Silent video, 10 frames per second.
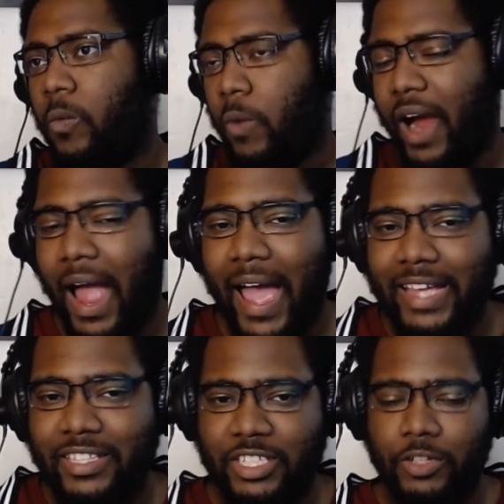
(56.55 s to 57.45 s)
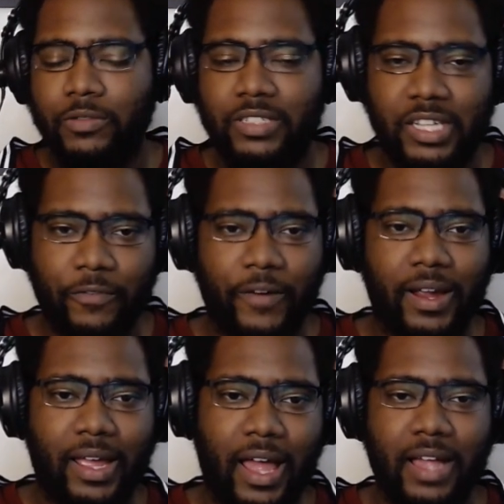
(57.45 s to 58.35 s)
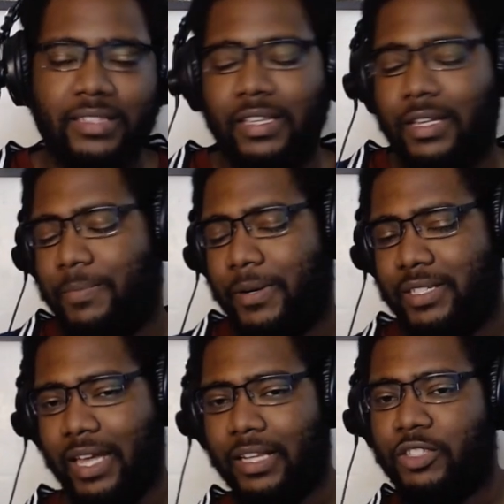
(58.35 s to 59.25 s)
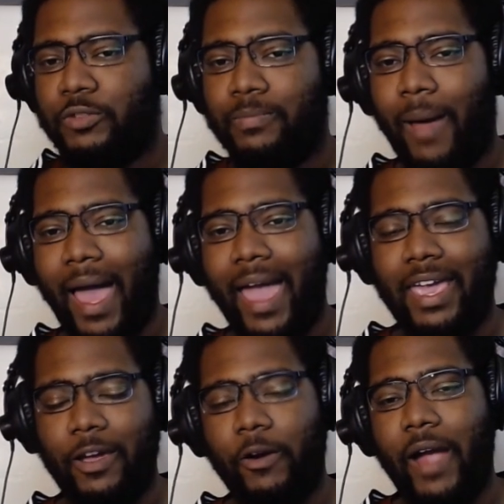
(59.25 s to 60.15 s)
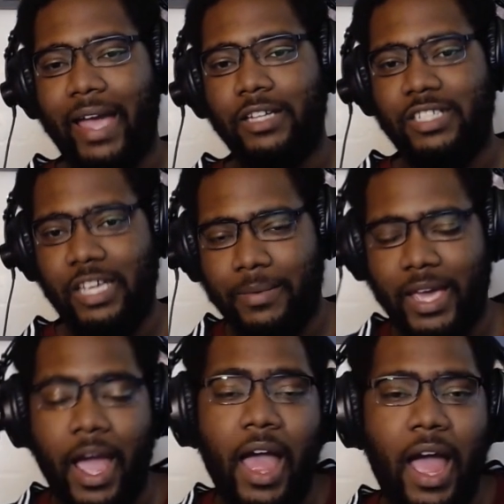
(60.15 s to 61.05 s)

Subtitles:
where I do different content pertaining to My Hero Academia.